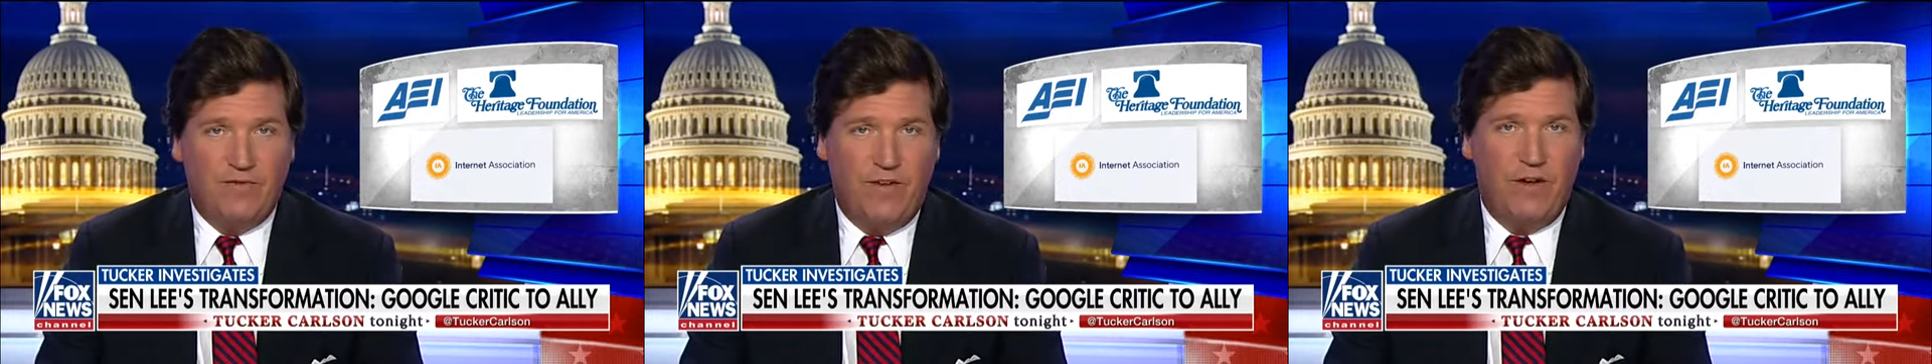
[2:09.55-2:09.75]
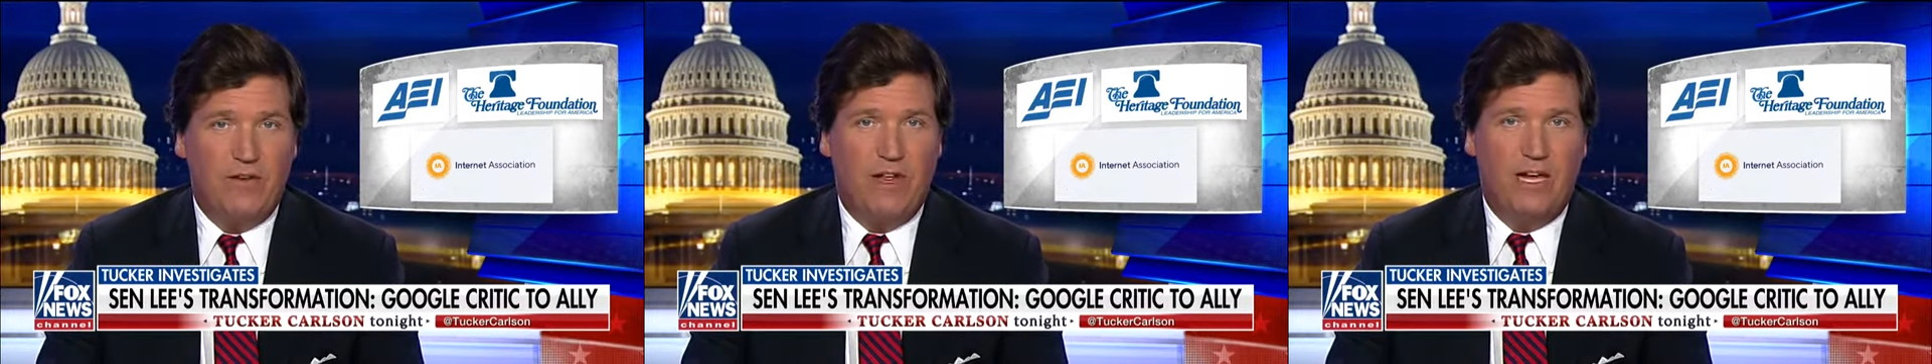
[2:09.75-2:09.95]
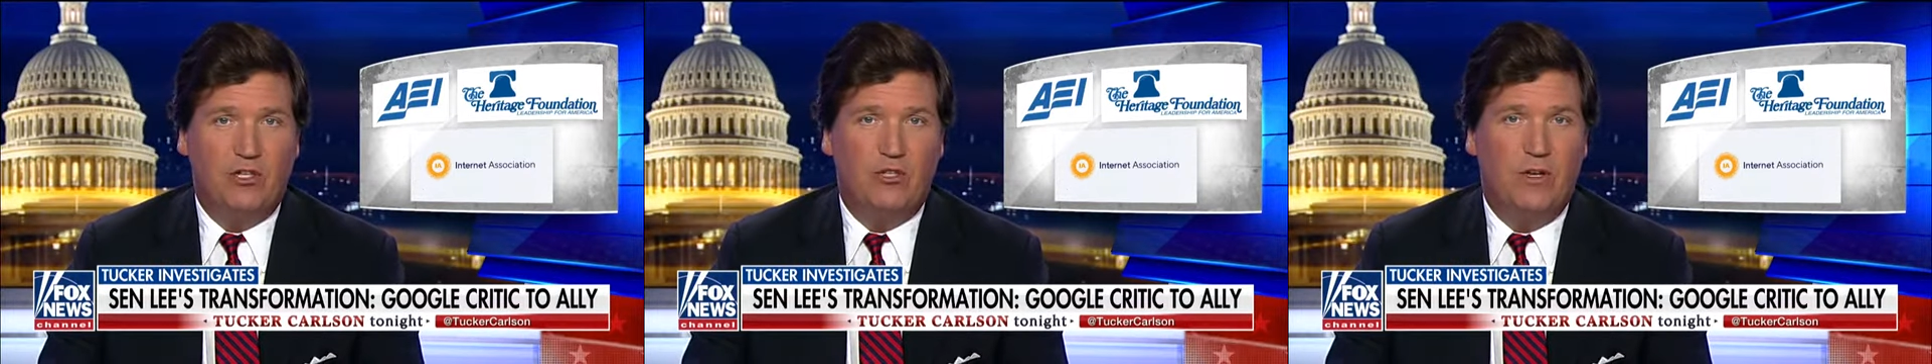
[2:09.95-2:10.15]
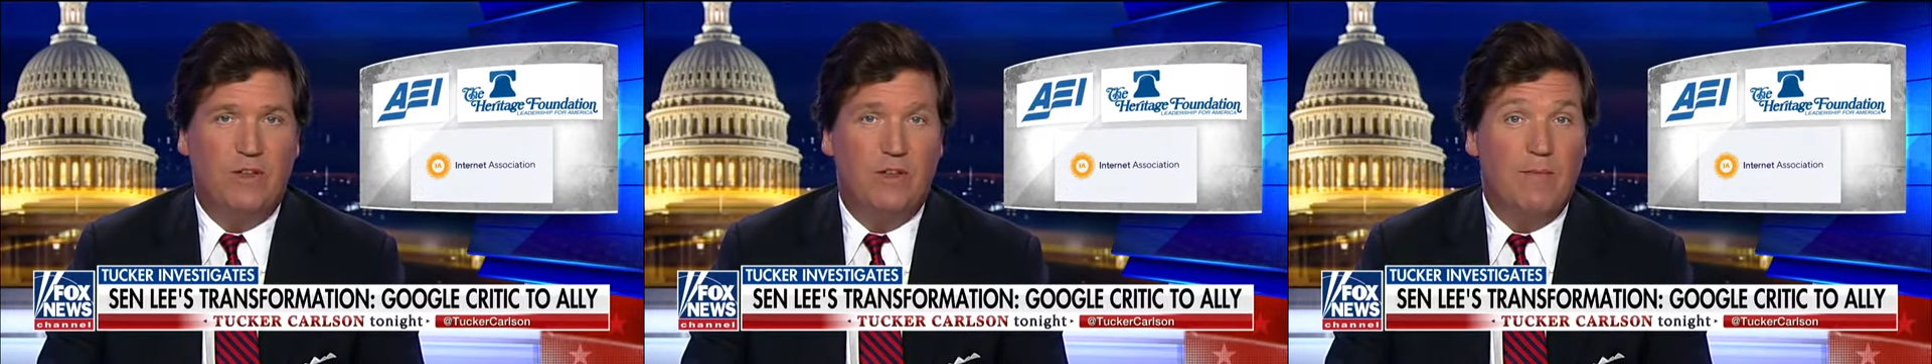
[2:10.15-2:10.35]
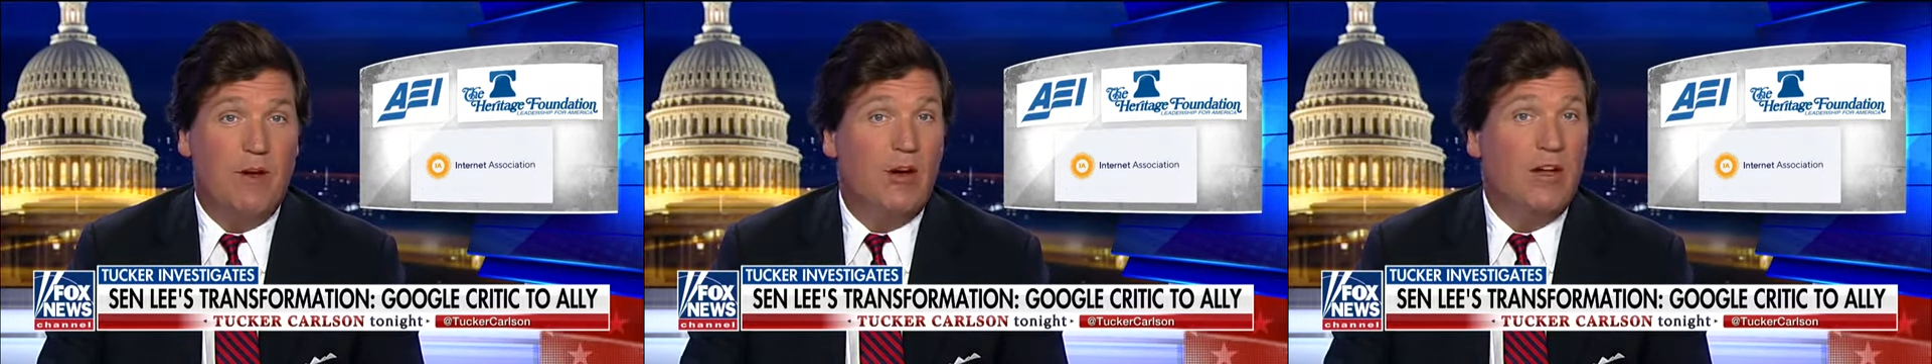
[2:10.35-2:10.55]
Foundation
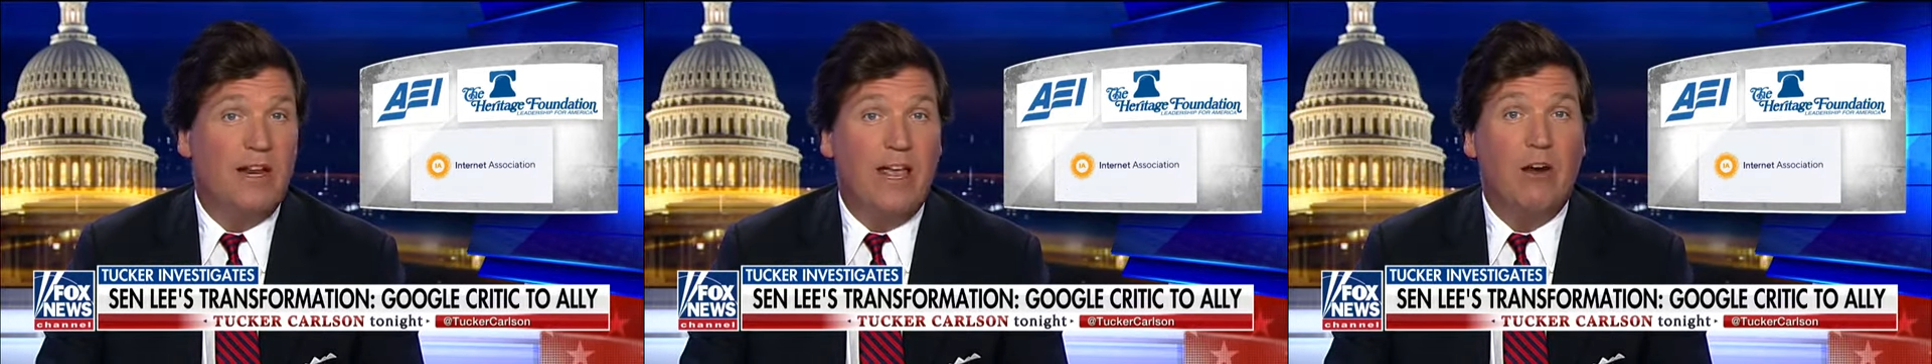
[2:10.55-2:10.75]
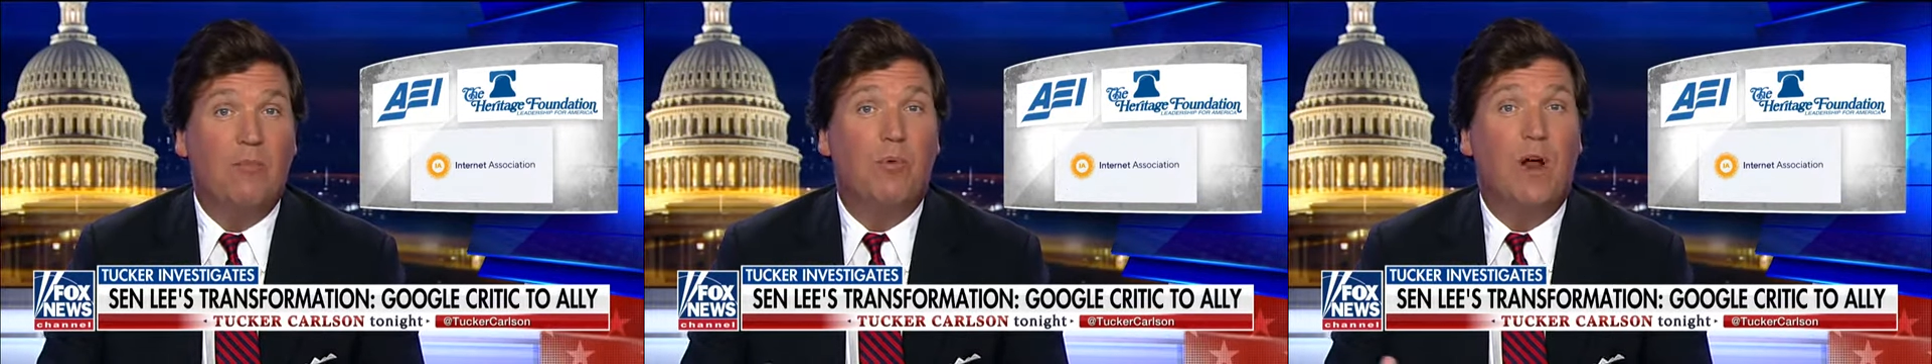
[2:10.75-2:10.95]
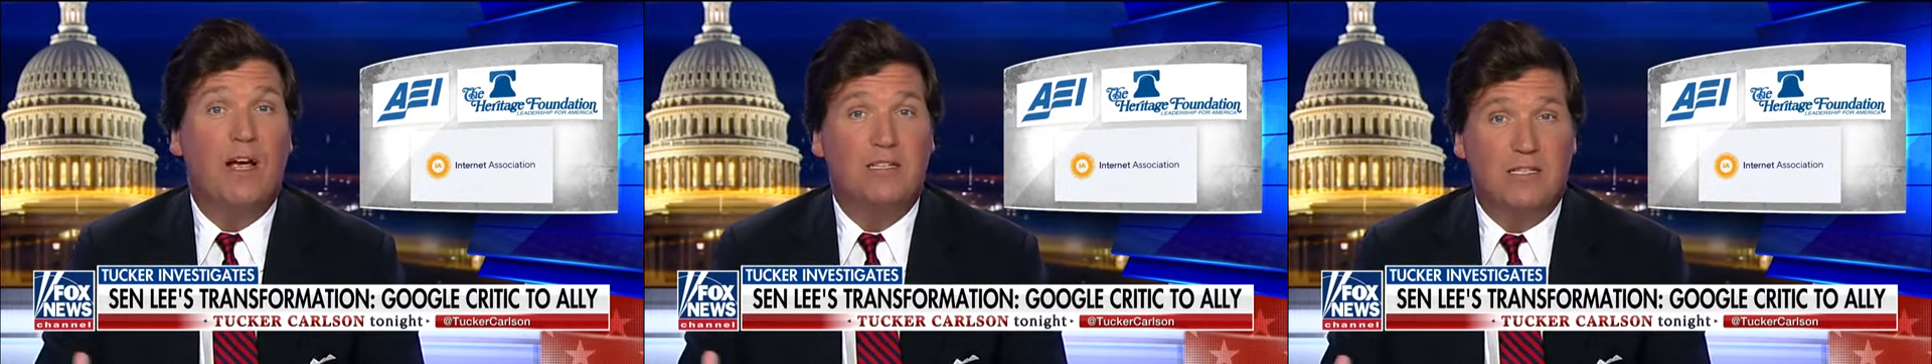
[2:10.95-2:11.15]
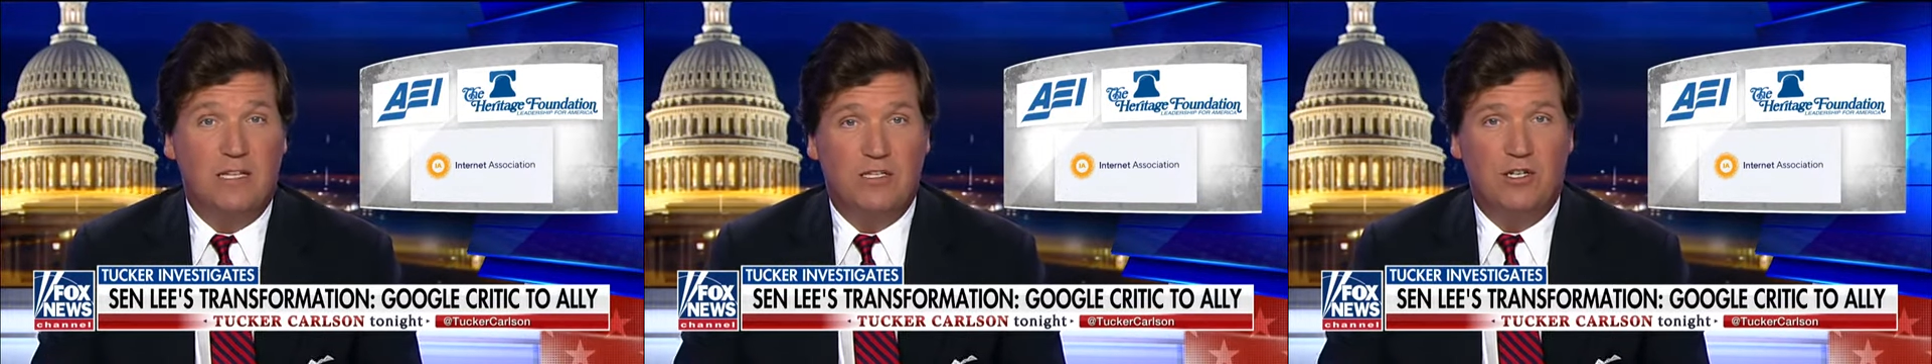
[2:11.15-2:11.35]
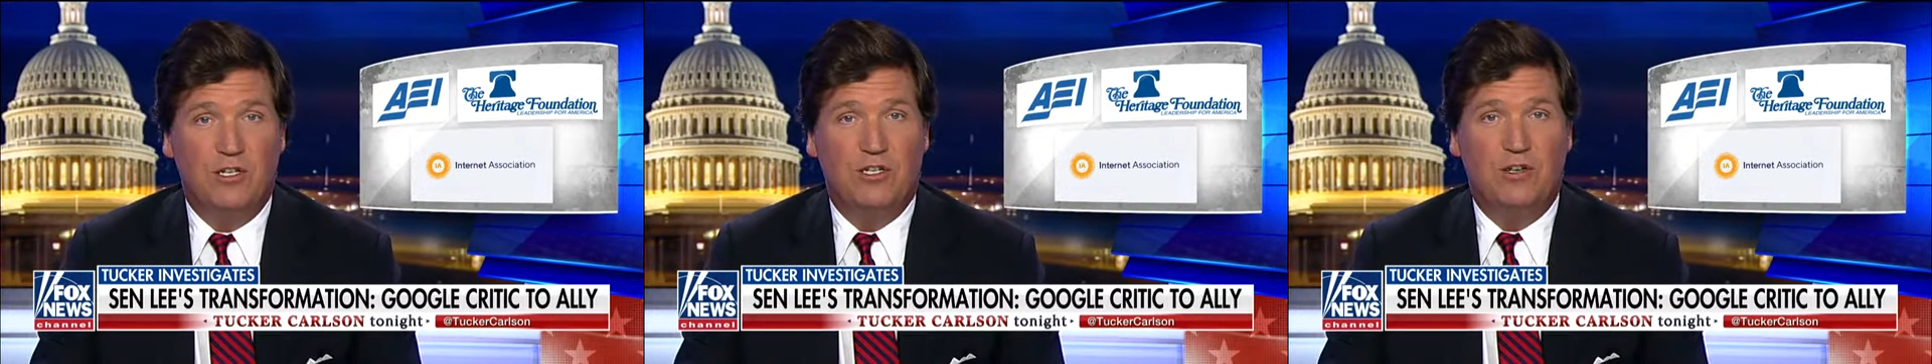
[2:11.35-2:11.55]
and the American Enterprise
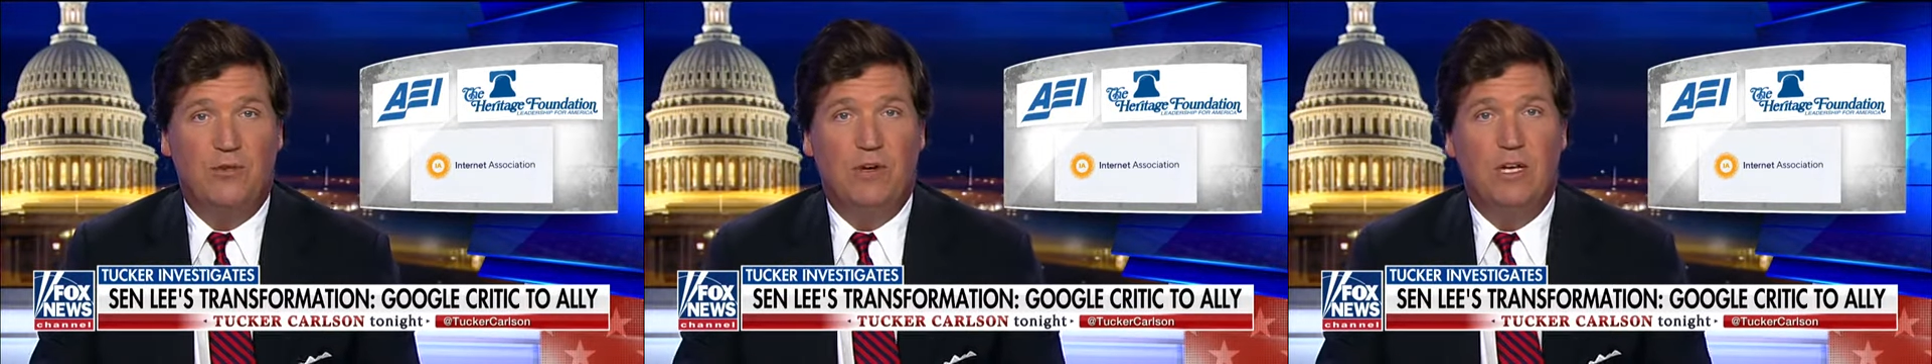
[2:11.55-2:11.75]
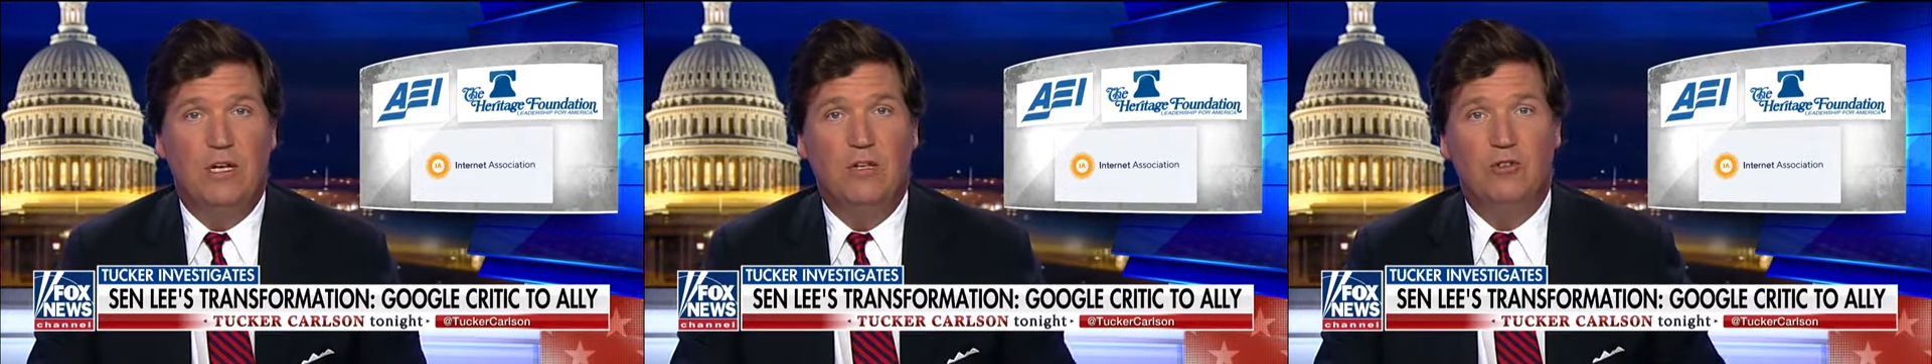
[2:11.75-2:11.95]
Institute,